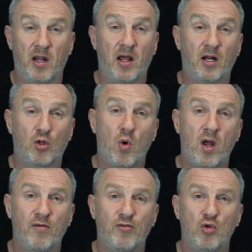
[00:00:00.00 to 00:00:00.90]
and I had
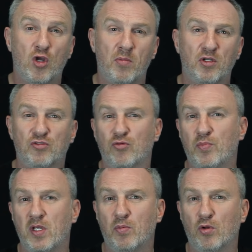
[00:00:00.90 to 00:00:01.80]
quite a few comments from
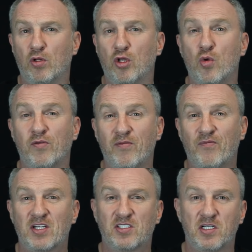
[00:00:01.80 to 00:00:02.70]
people who have
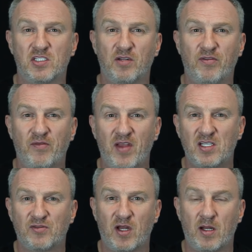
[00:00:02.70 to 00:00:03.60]
invested into the
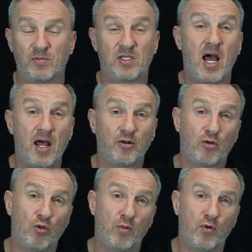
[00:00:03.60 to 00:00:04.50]
VVS farms and
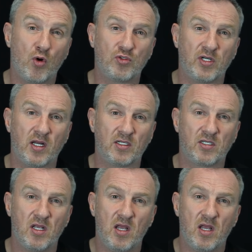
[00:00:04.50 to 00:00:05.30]
other projects.